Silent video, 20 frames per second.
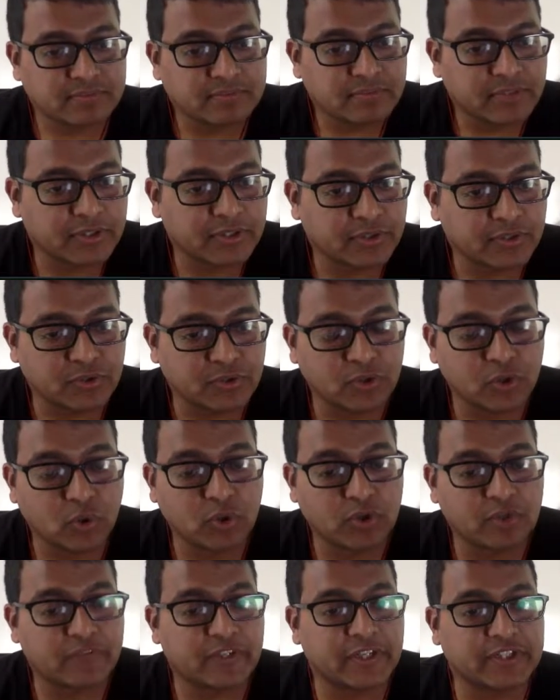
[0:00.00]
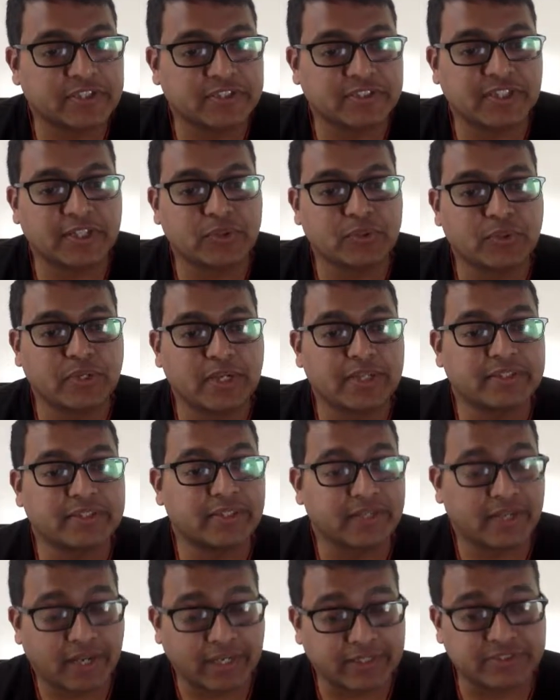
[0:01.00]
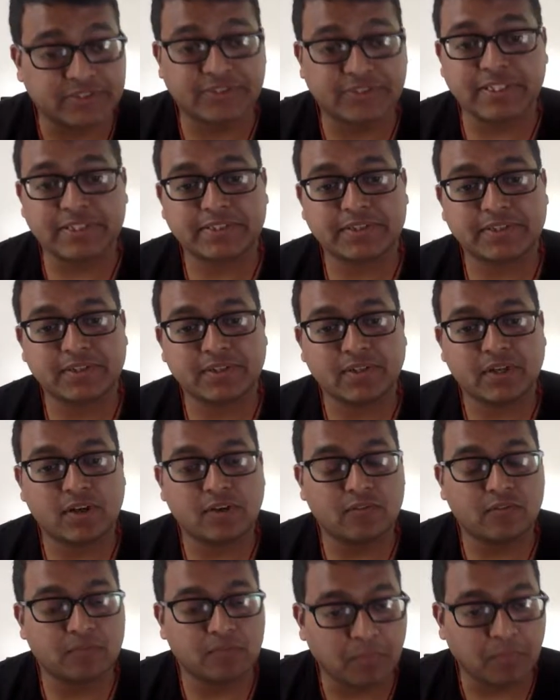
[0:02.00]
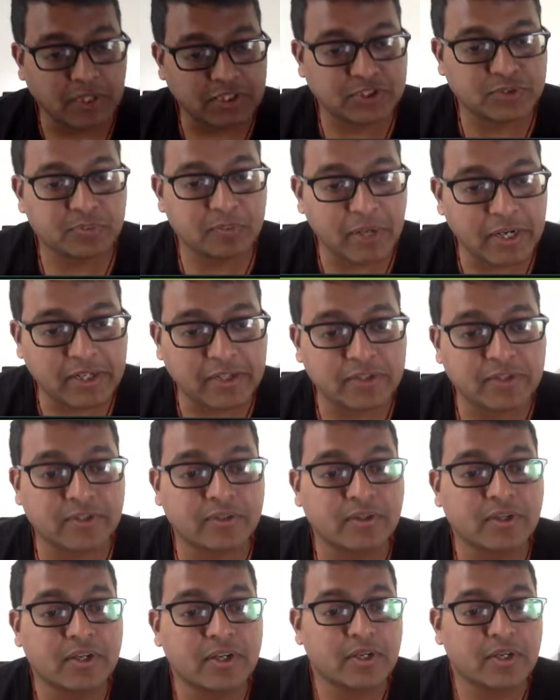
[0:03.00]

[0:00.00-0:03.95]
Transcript: you know the notifications that you get, then I suggest a much better